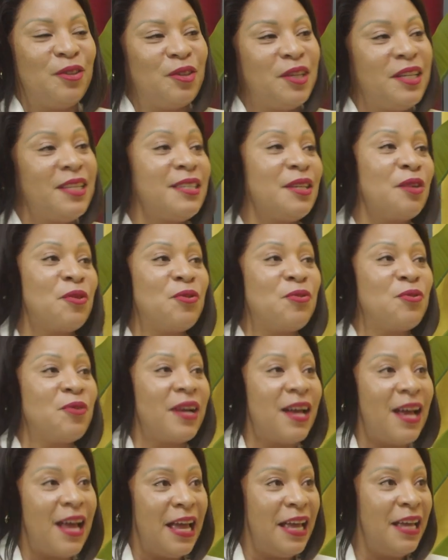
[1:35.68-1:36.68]
he's a cool
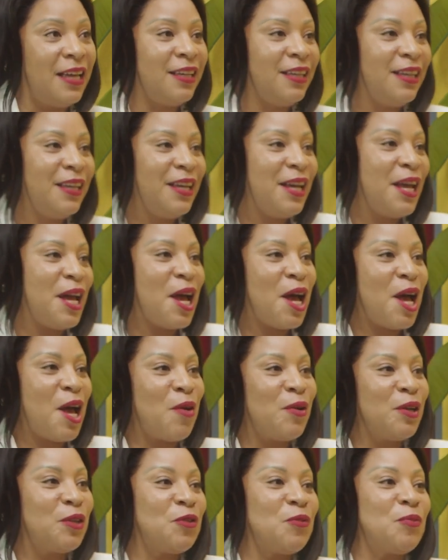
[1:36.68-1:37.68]
guy.
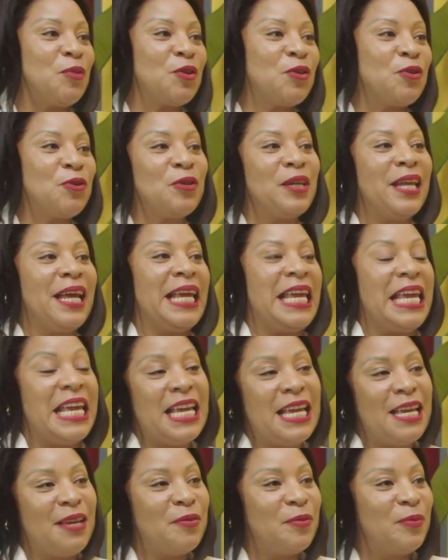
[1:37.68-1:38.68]
I want to be cool like
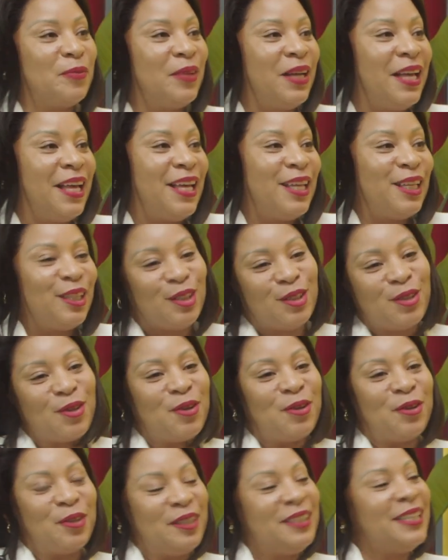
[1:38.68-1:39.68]
him. So